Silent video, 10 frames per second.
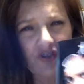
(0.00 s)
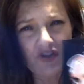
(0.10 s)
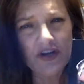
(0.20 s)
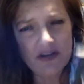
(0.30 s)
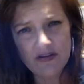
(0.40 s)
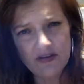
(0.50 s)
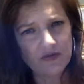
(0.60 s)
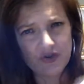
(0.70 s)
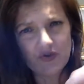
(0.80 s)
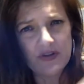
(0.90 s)
shutting you know
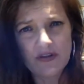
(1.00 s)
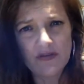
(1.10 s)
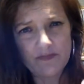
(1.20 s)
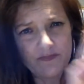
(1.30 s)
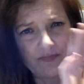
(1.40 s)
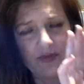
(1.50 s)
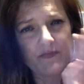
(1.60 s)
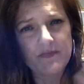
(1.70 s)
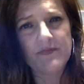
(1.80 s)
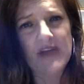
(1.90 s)
turning the the
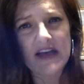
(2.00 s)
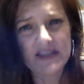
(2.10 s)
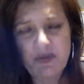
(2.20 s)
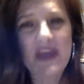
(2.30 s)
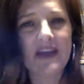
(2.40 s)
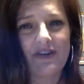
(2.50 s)
last page